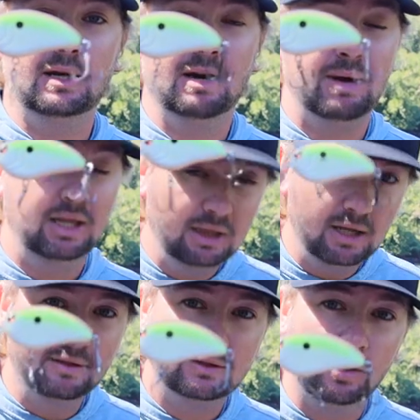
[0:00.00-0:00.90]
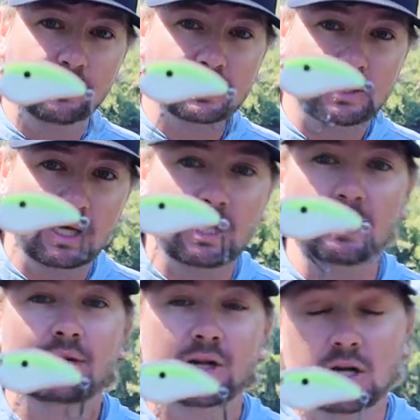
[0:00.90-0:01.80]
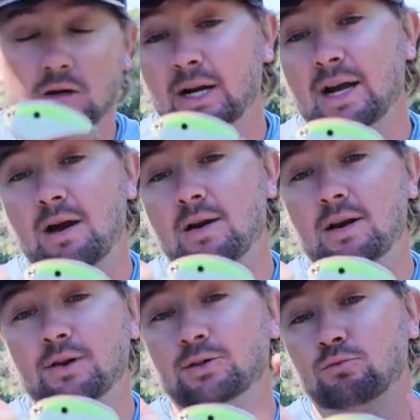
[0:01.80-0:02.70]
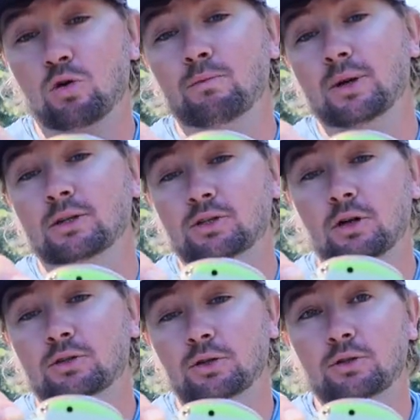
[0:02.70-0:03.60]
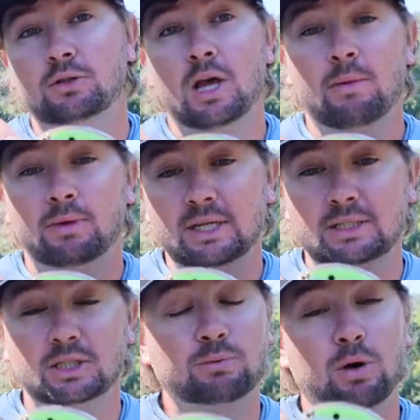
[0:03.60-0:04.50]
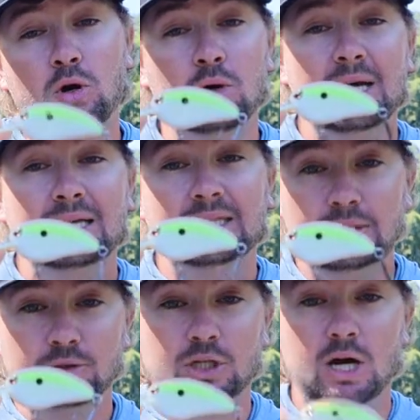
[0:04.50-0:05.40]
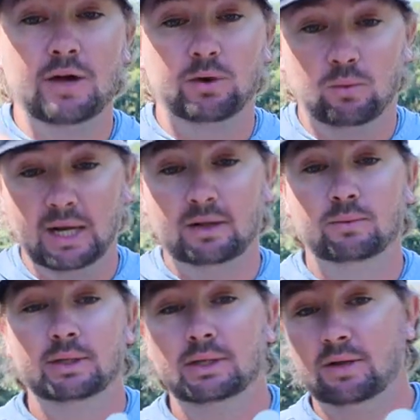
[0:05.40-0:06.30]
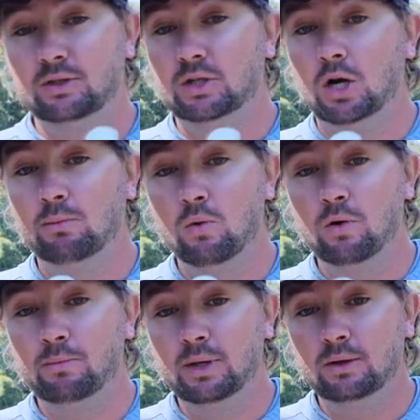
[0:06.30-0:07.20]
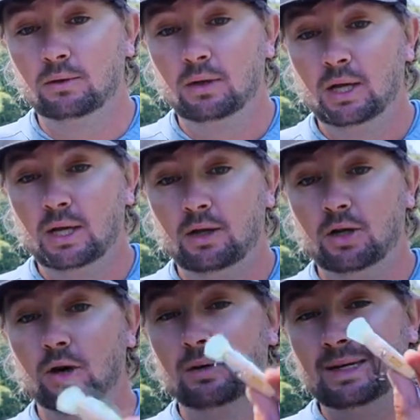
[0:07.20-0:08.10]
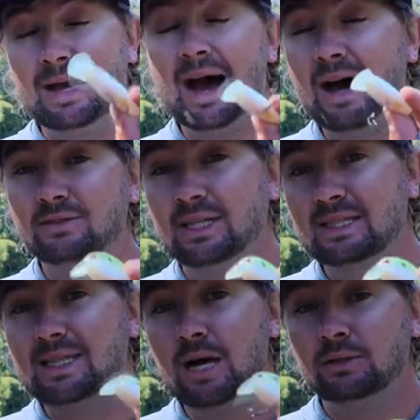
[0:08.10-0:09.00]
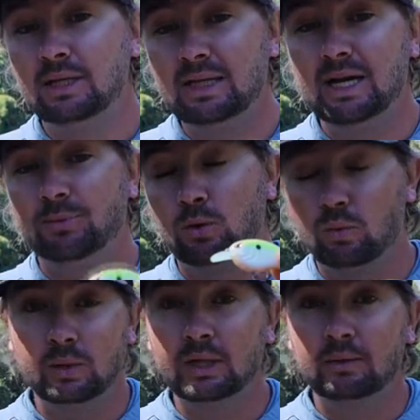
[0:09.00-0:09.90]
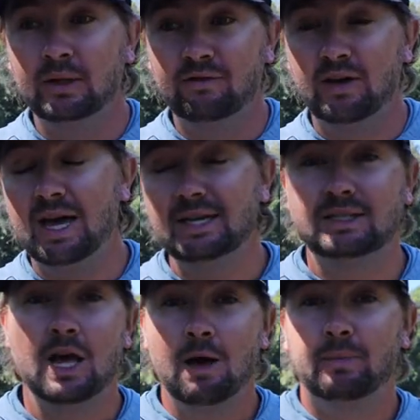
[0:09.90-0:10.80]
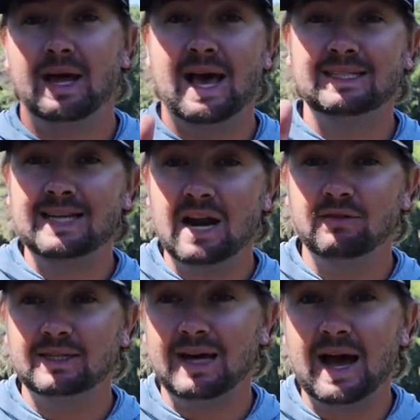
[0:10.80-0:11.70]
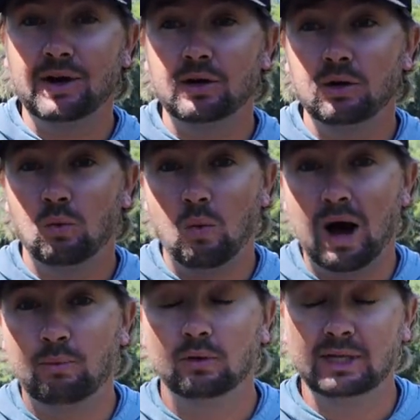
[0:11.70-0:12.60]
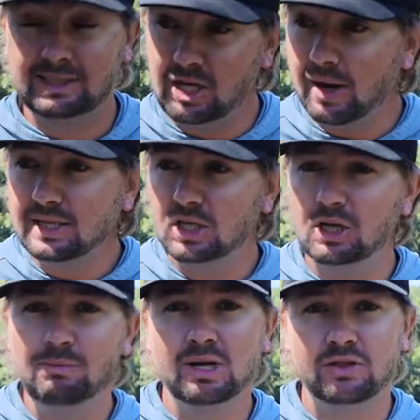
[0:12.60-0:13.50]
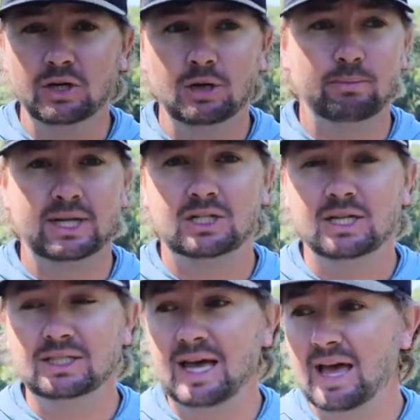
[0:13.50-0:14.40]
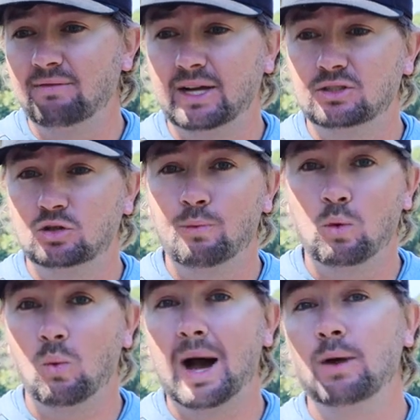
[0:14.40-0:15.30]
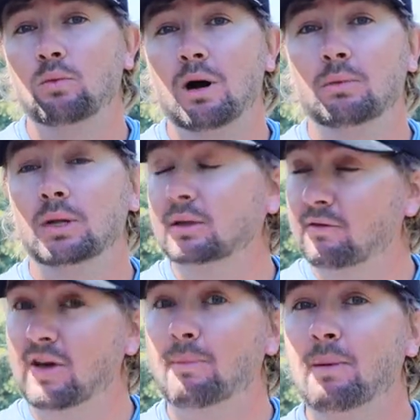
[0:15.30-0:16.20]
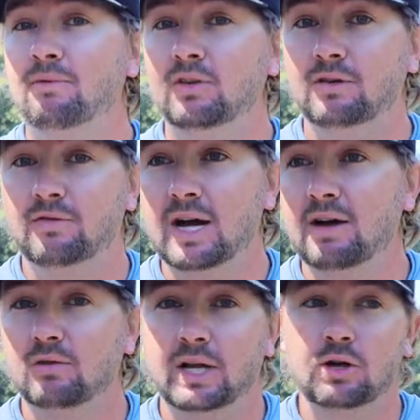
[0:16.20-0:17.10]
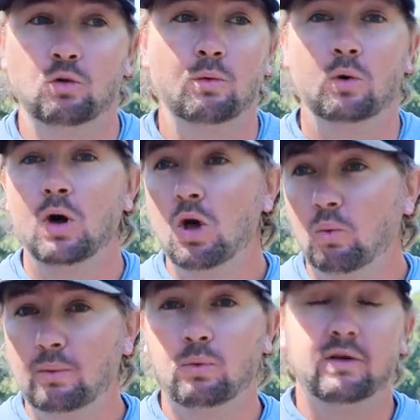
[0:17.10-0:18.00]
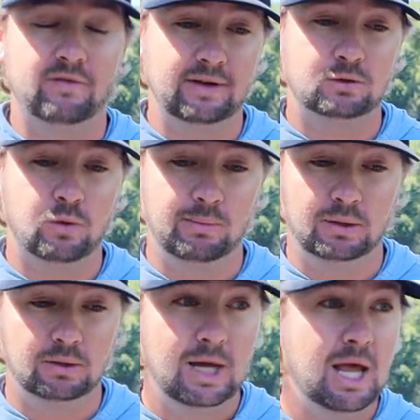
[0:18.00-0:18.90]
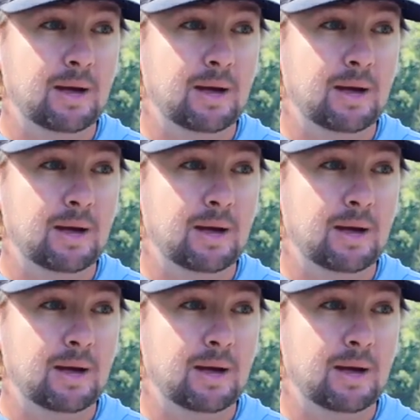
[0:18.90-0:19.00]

Everybody loves throwing this thing. The color I got right here is root beer chartreuse, but this is the Spro Little John, the regular one. Got the circuit board bill, you know, dives, gets down to depth really, really fast, but it has kind of a tighter wobble. It still has a good bit of thump, but it doesn't have like a super wide wobble like the Fat Papa 55 or like a normal 1.5 square bill.